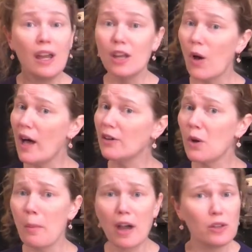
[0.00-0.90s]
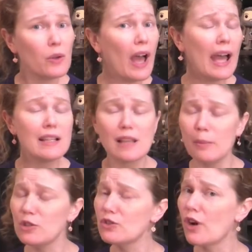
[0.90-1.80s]
You know, I don't know about you guys.
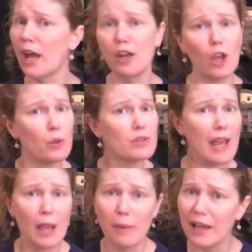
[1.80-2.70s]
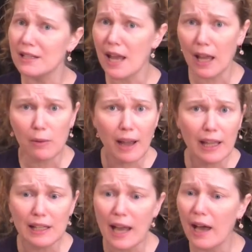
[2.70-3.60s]
I'm just trying to go day by day
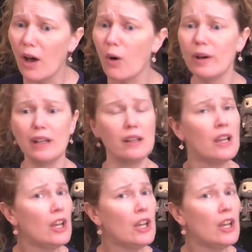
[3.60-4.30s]
right now and